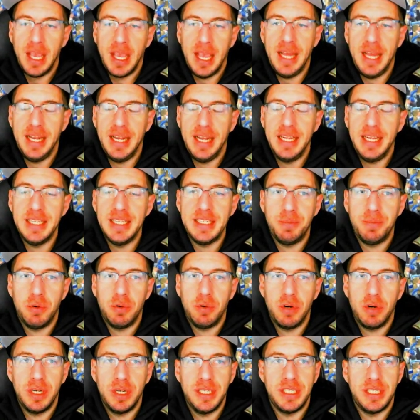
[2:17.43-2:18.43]
It is
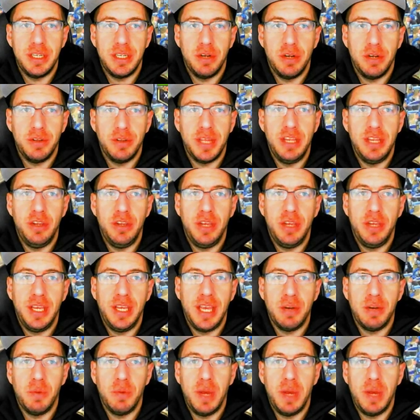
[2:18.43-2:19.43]
important to note that you can
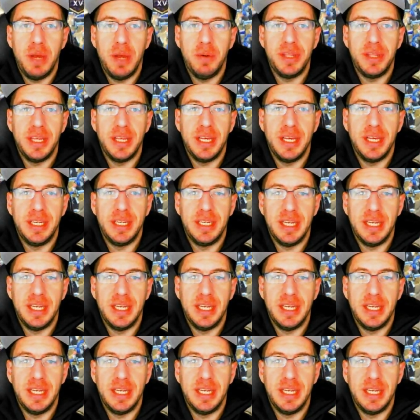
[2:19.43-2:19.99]
get away with